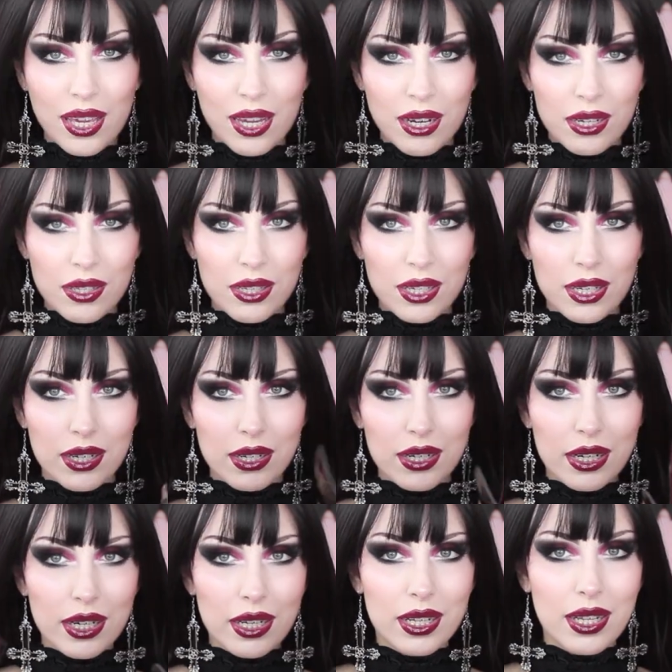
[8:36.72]
Here they
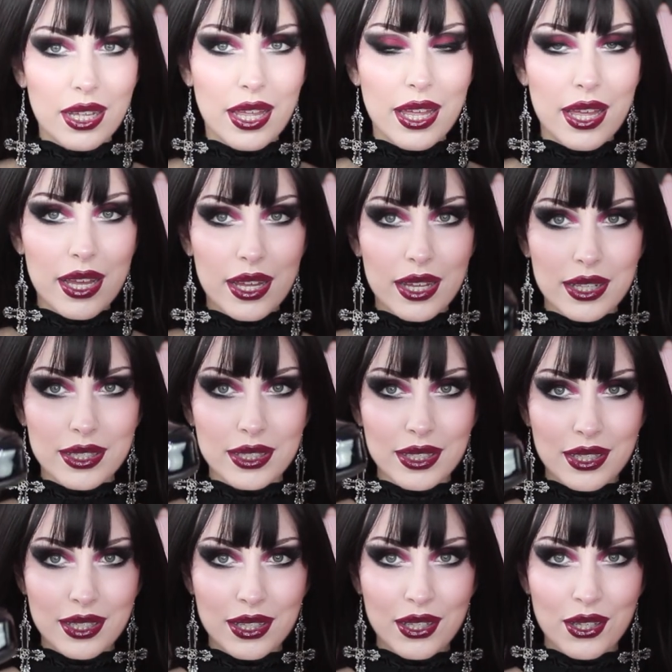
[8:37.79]
are,
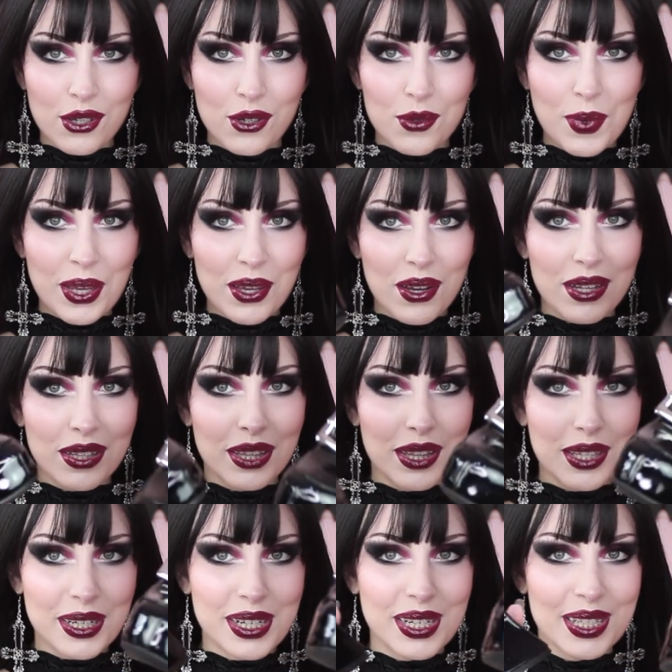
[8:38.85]
and oh my god,
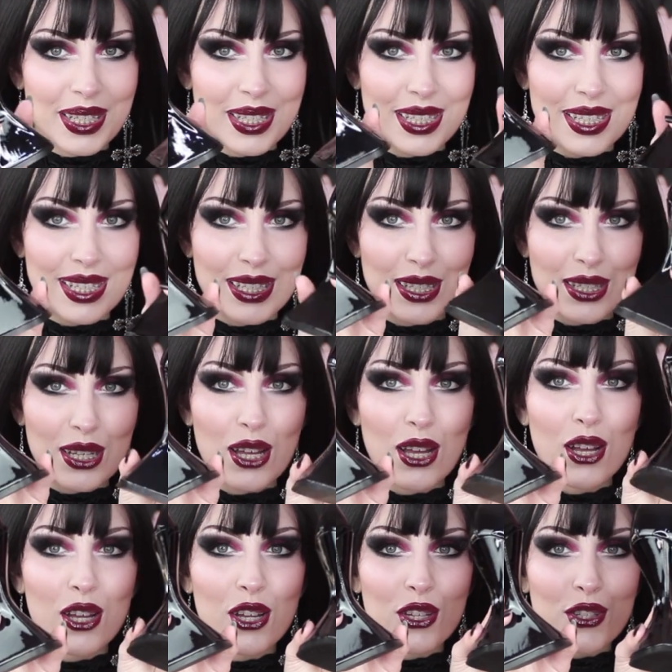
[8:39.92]
they're just
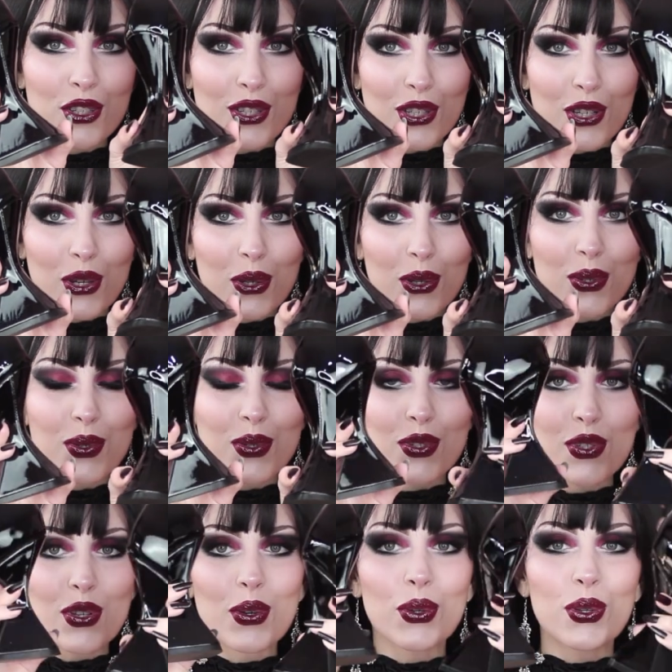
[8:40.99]

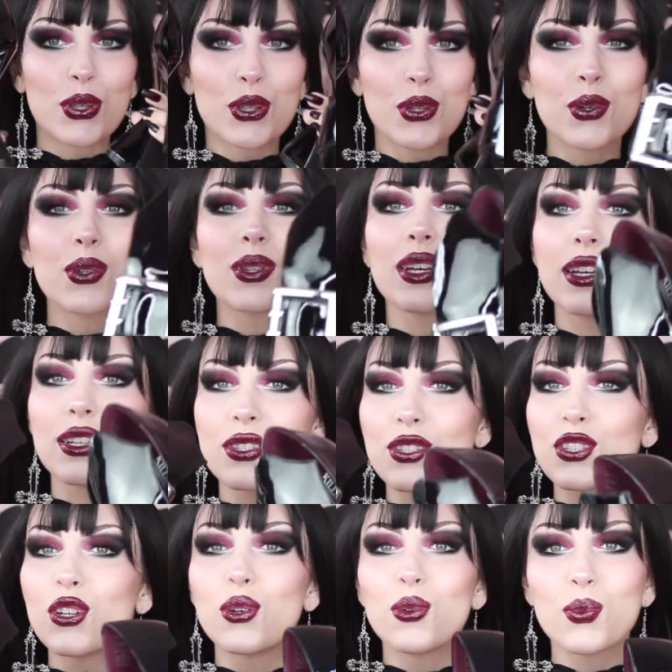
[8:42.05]
so cute and
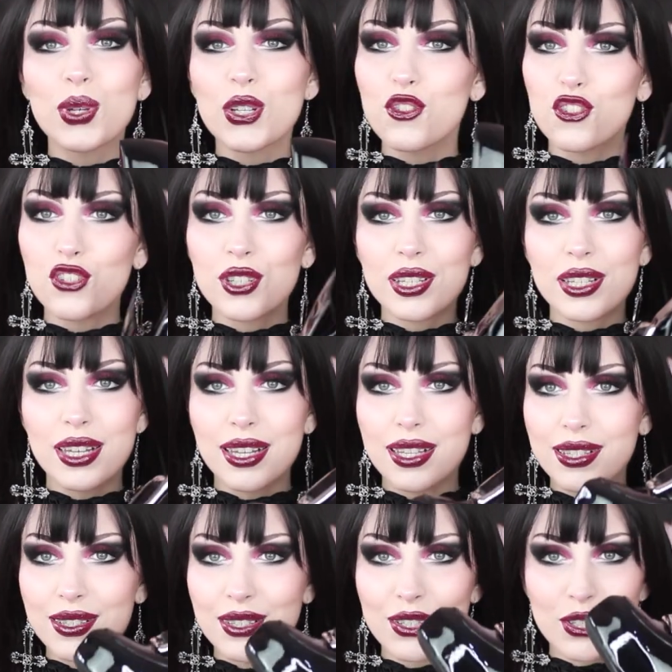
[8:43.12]
so witchy
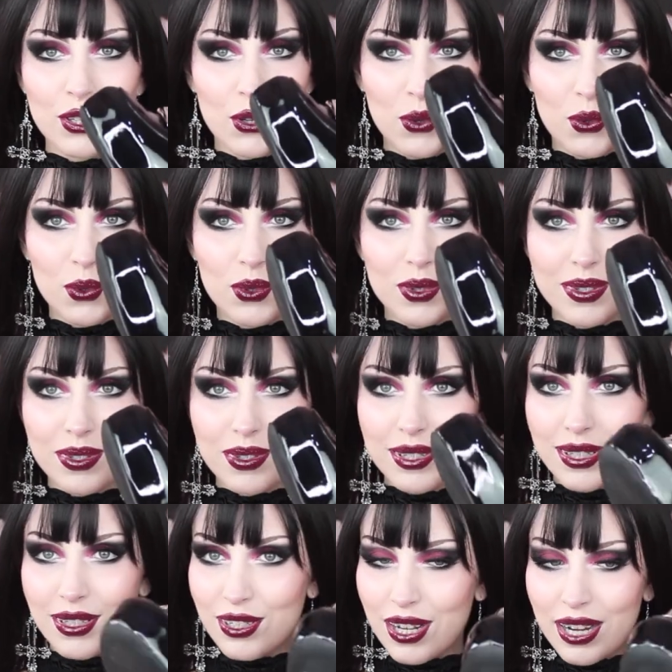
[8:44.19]
and so
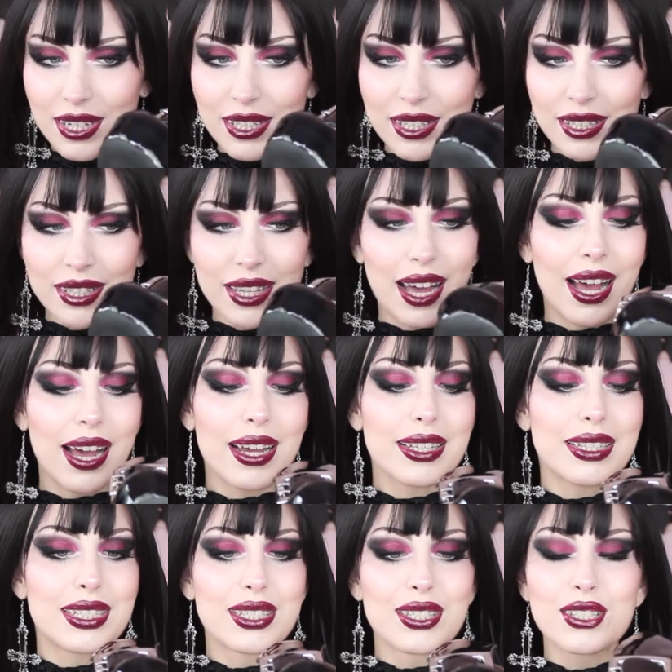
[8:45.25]
shiny.
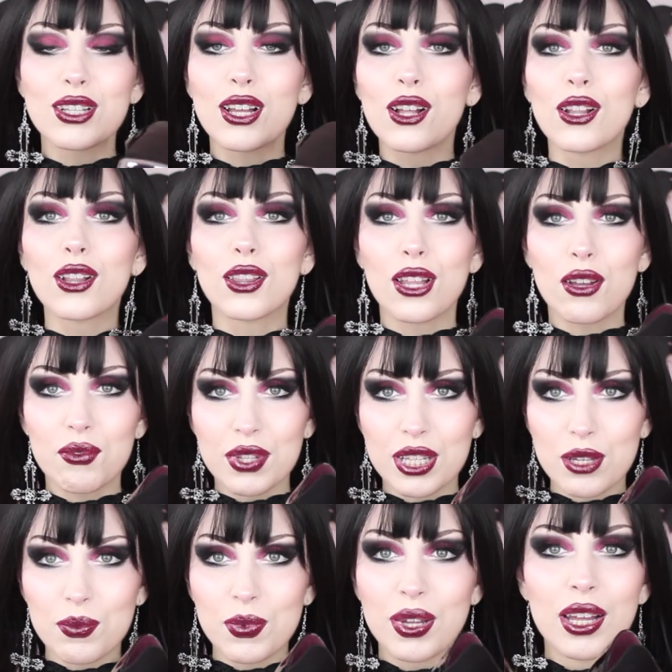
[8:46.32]
I just love
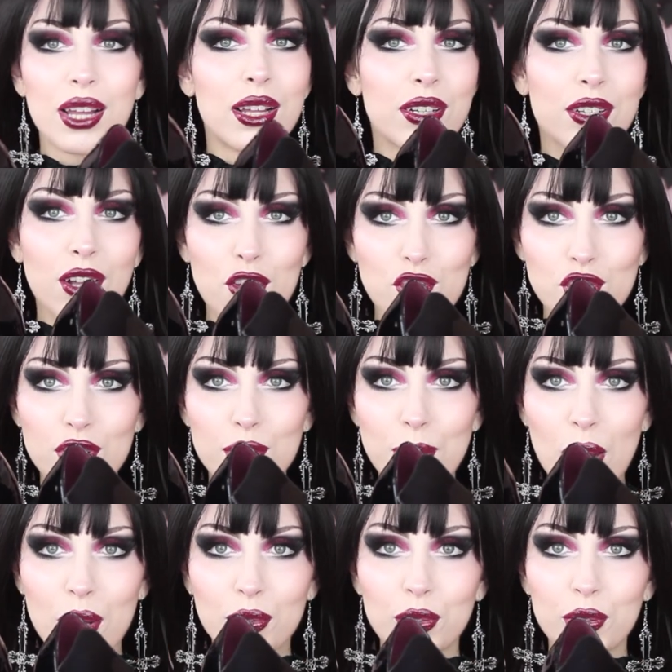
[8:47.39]
them. Not sure
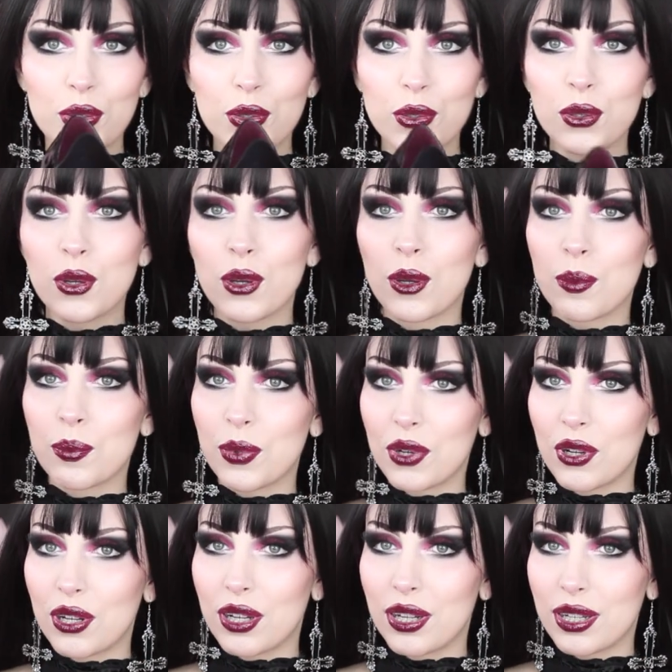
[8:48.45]
about you,
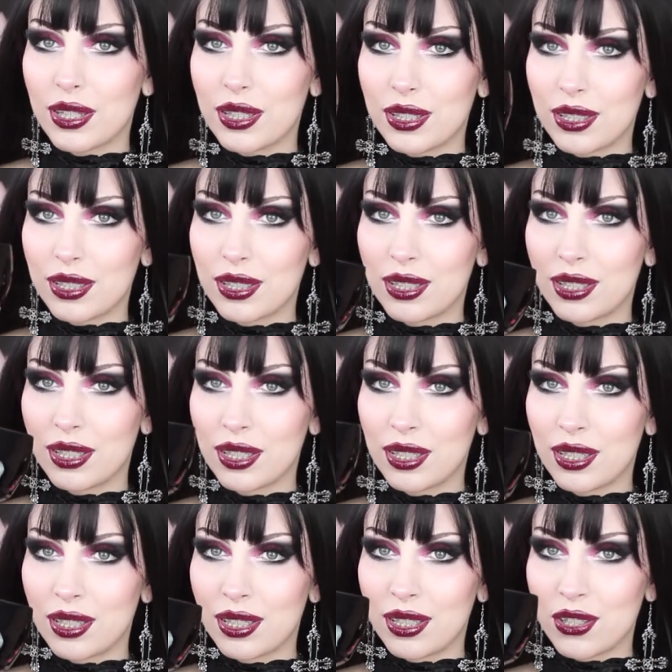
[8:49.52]
but
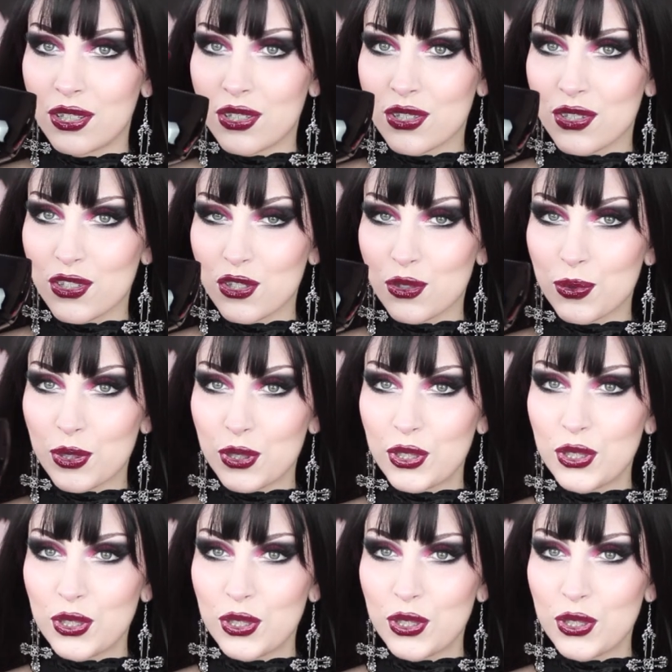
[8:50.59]
super